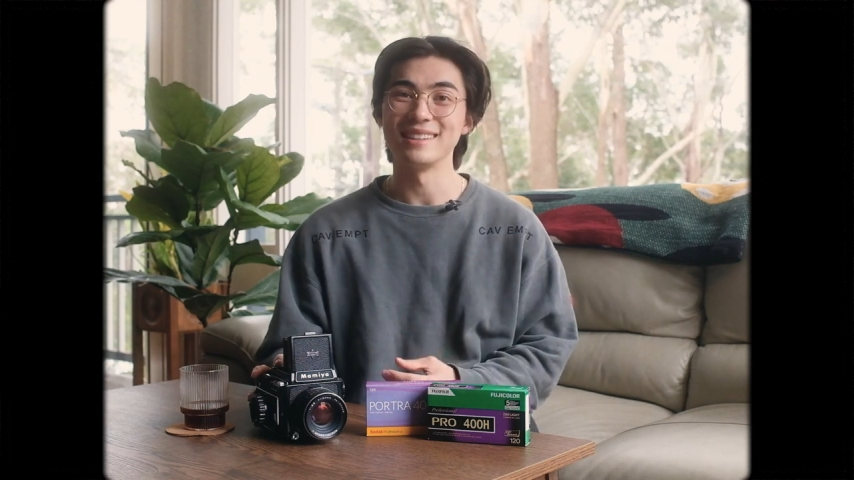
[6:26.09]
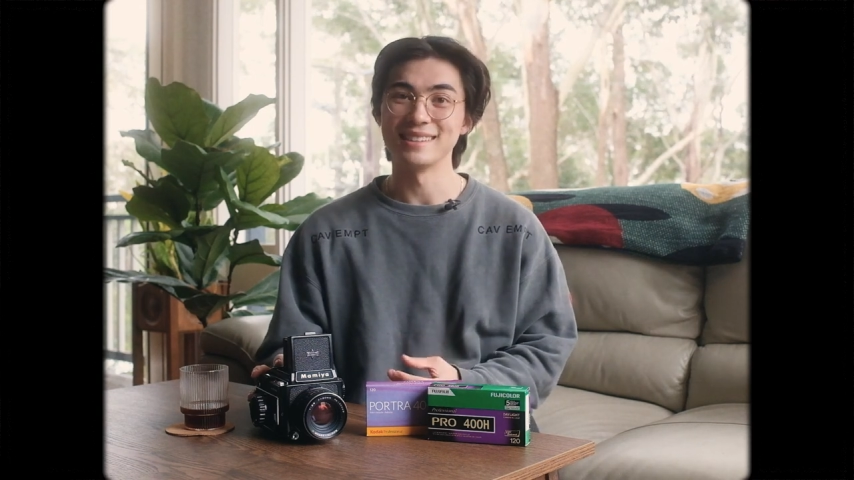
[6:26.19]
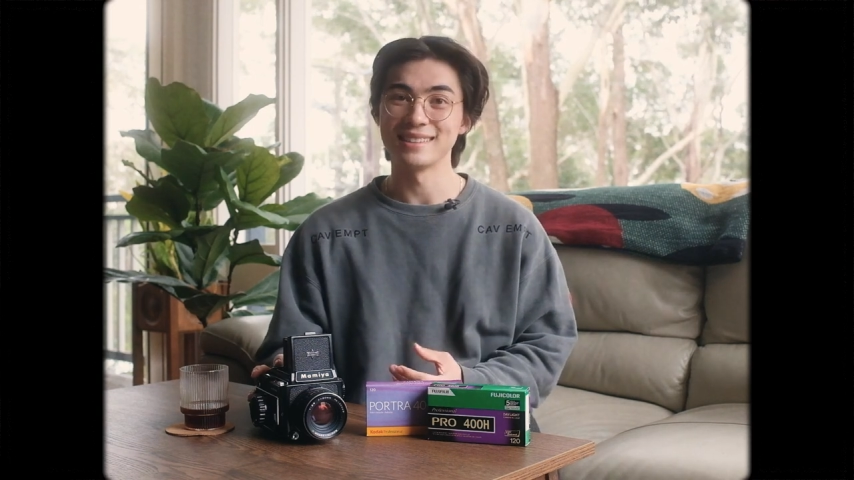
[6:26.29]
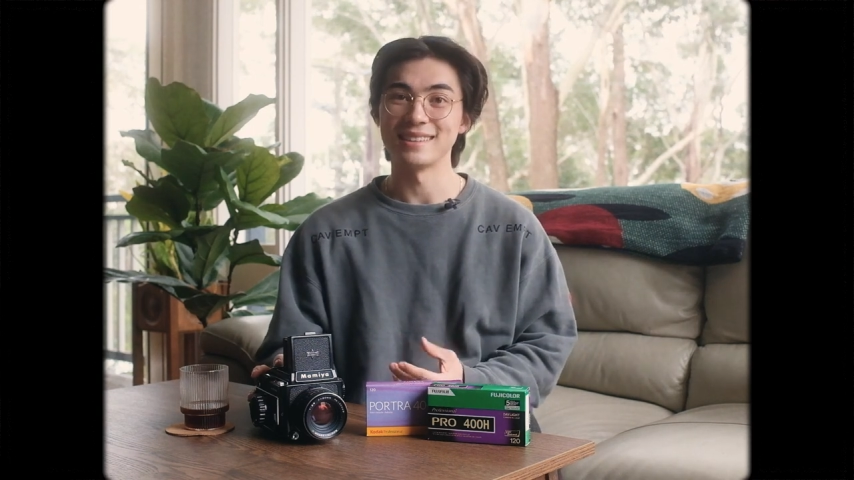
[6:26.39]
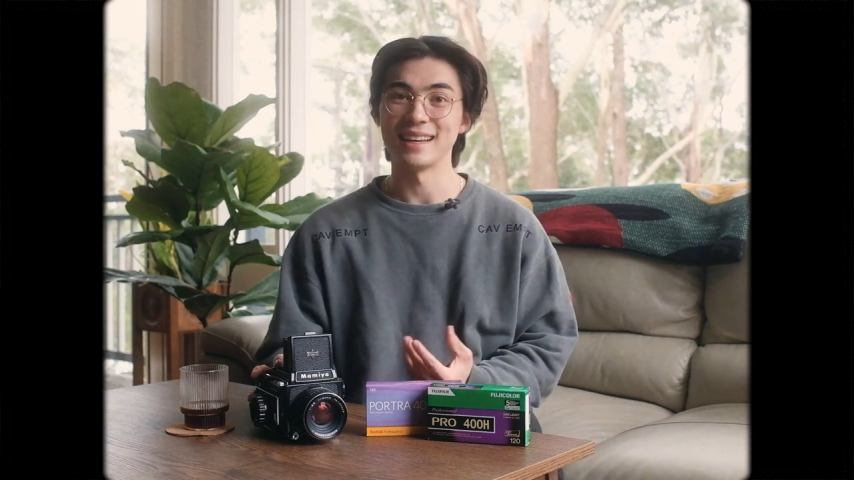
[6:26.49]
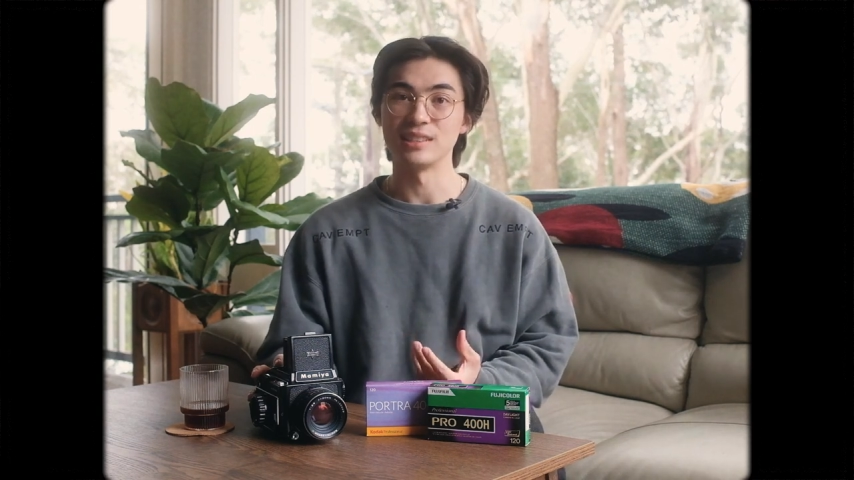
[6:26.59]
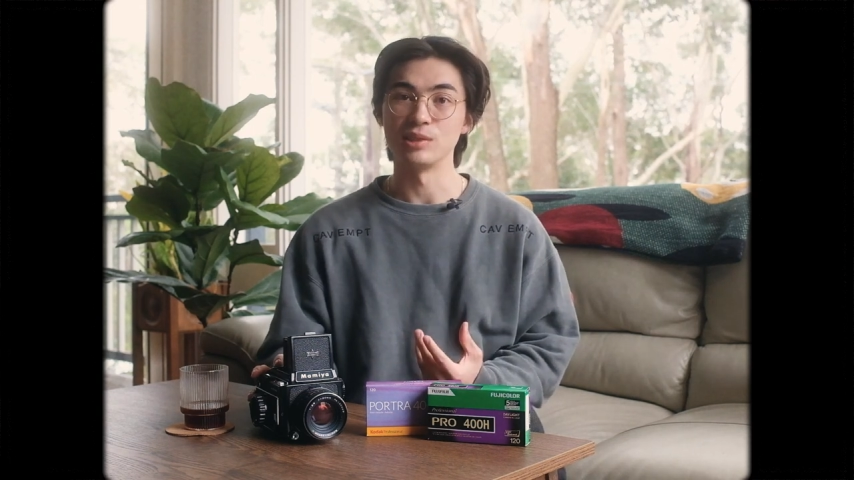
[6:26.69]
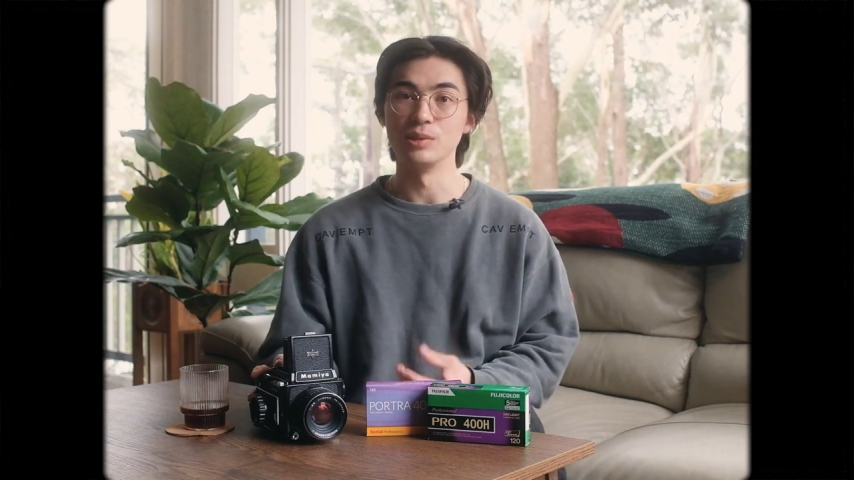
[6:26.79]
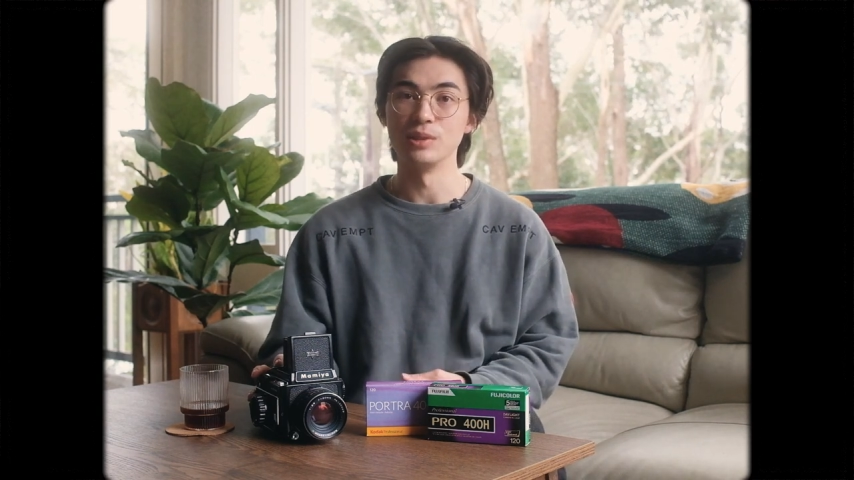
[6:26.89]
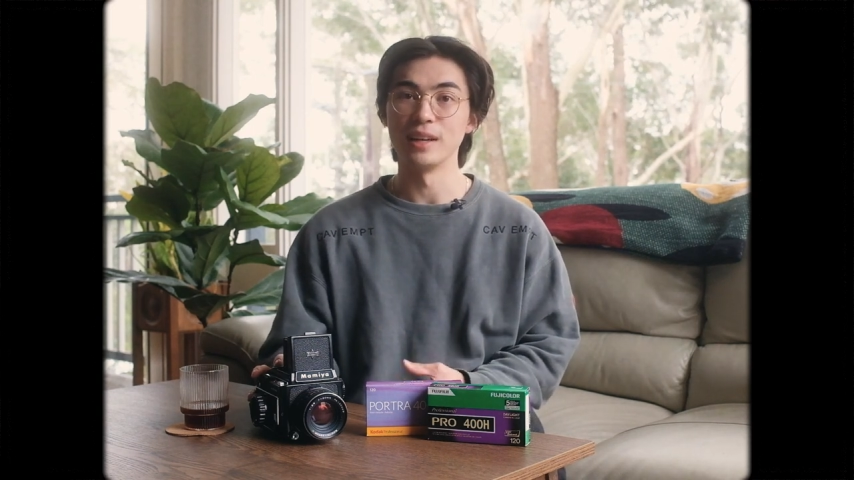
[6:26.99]
isn't as
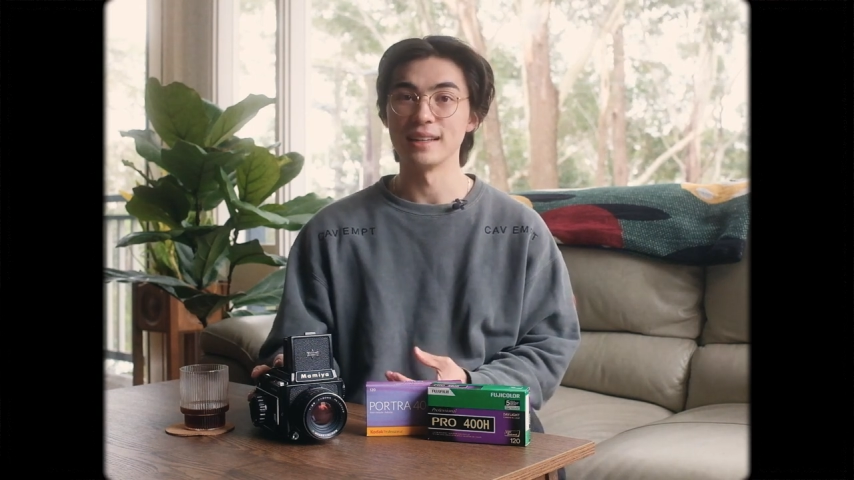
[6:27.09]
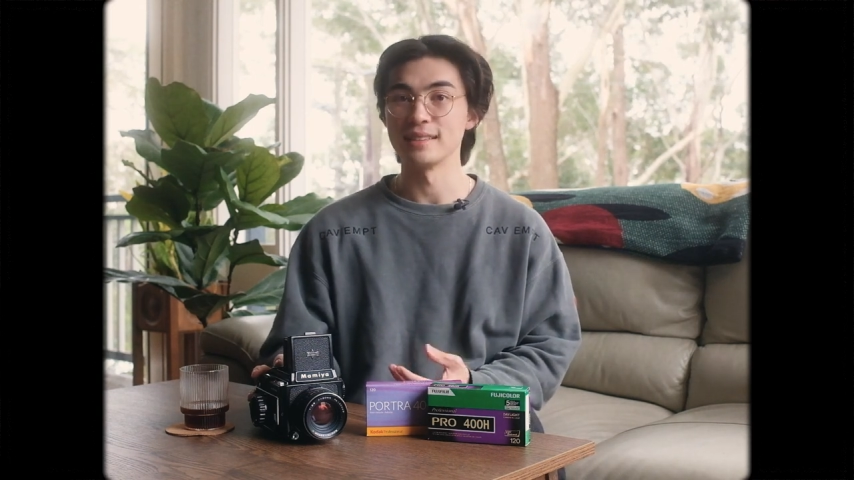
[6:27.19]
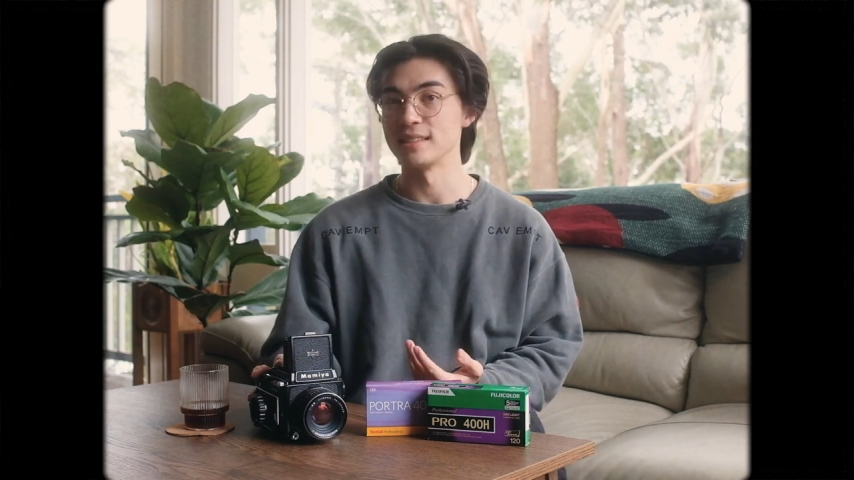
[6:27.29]
good as